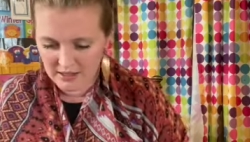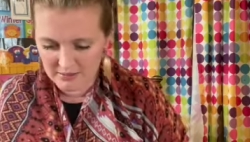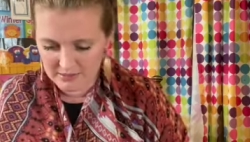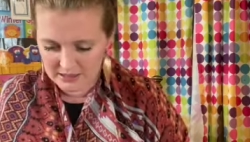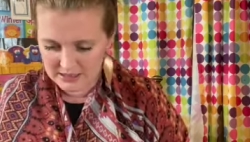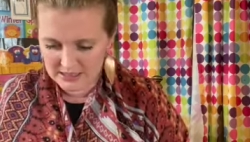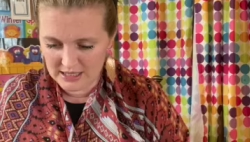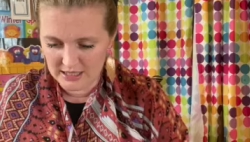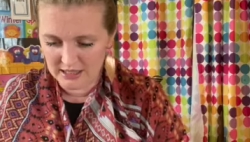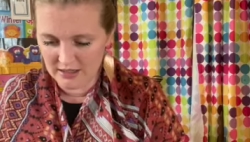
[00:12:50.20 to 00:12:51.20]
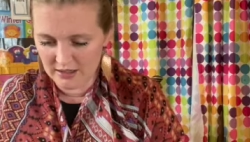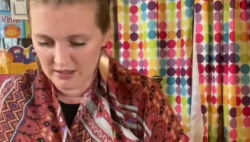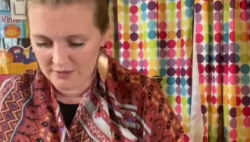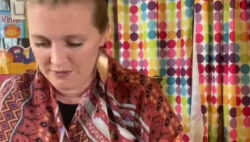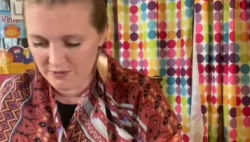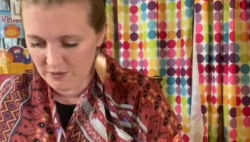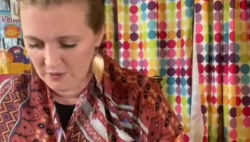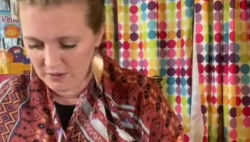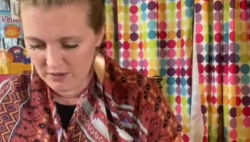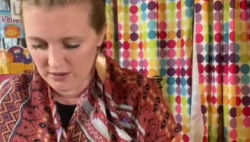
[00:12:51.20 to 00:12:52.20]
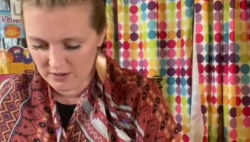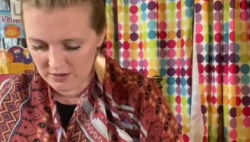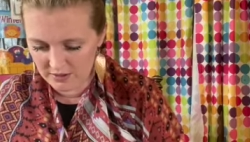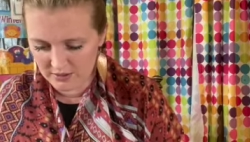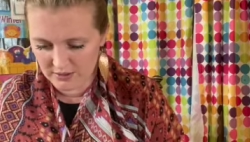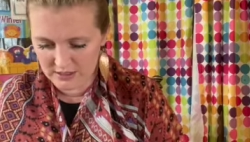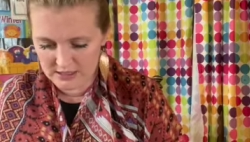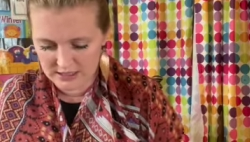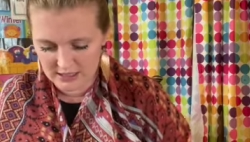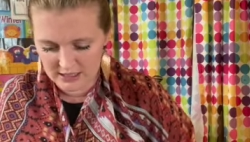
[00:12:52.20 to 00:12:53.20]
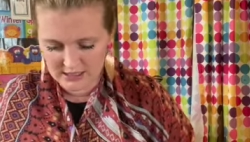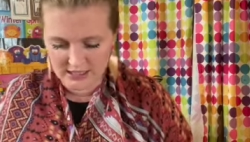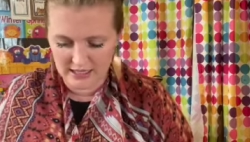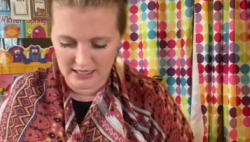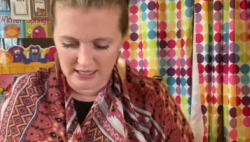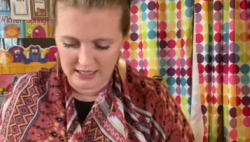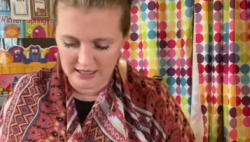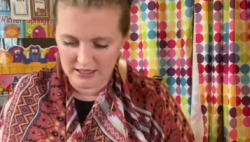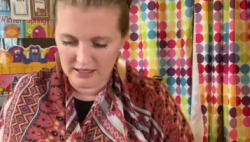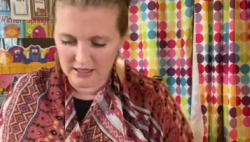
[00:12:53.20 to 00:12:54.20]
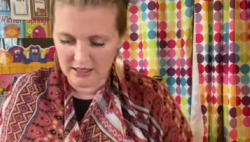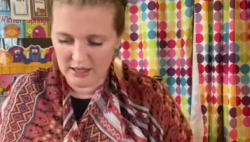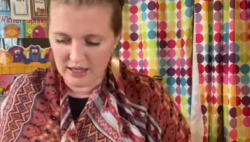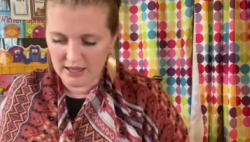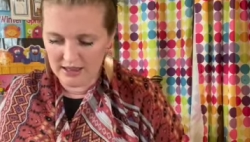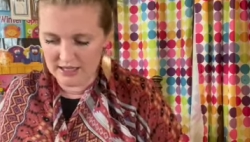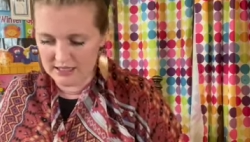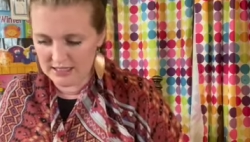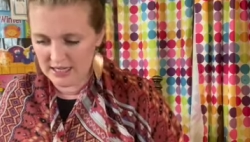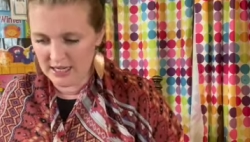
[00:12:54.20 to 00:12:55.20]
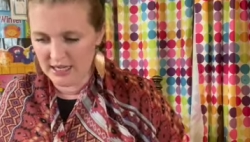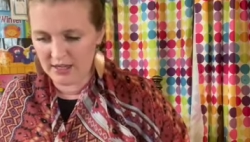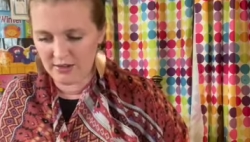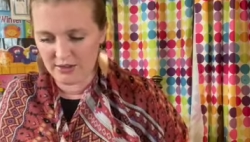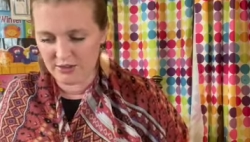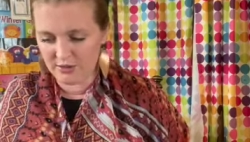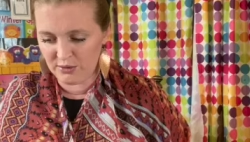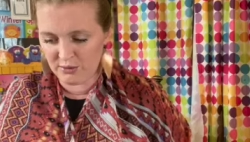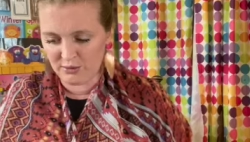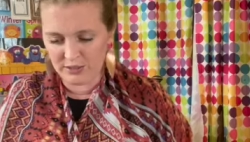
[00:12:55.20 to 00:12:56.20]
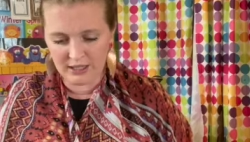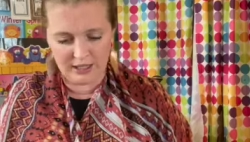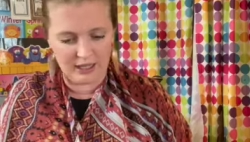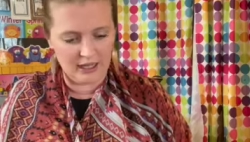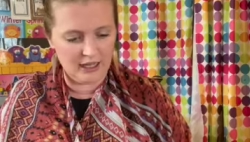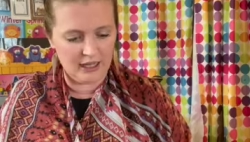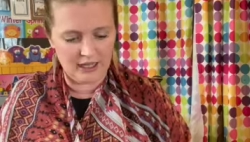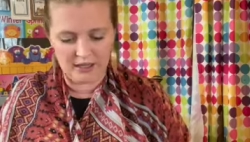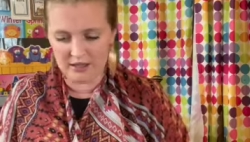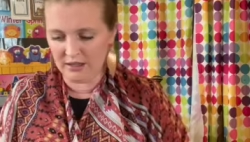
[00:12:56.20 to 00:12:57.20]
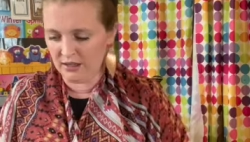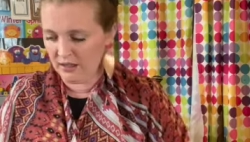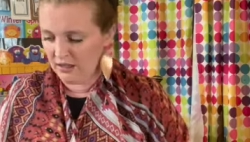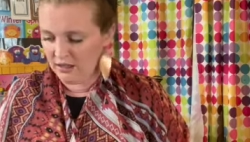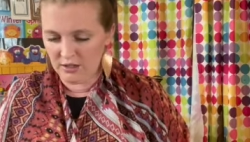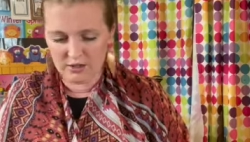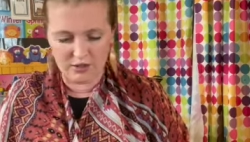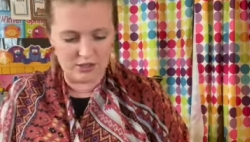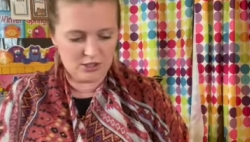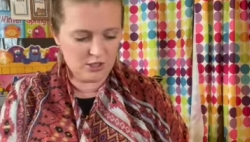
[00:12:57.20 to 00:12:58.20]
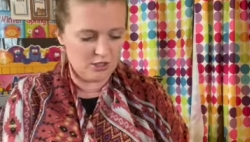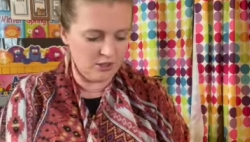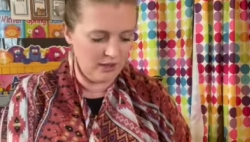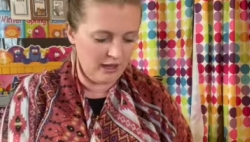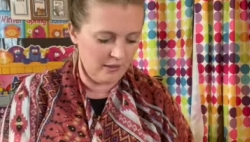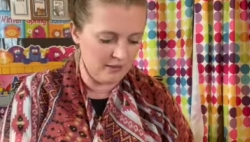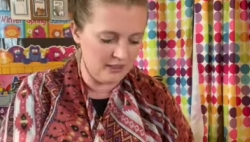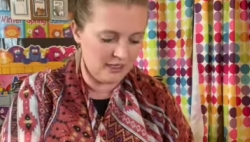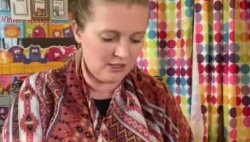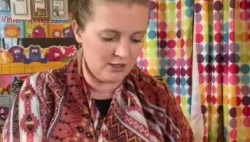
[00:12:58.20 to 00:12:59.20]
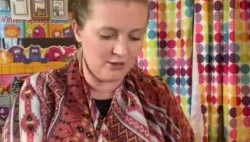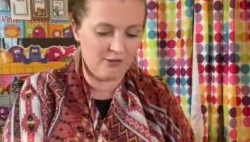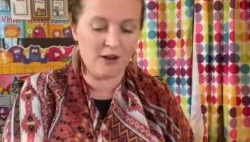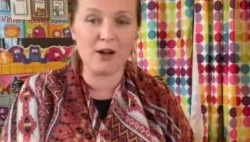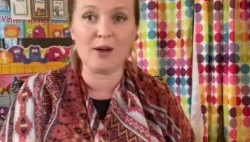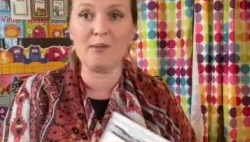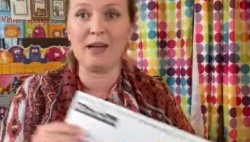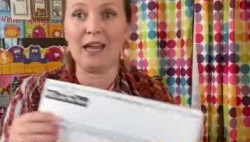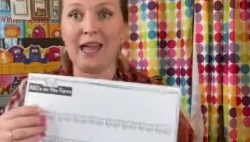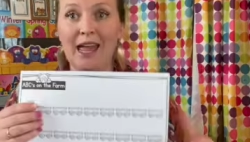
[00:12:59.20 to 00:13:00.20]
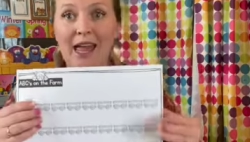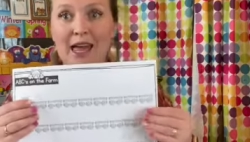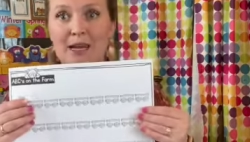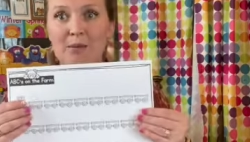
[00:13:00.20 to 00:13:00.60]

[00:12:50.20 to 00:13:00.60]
Let's see here for the rest of the day. And then day 3, you're going to do ABCs on the farm again,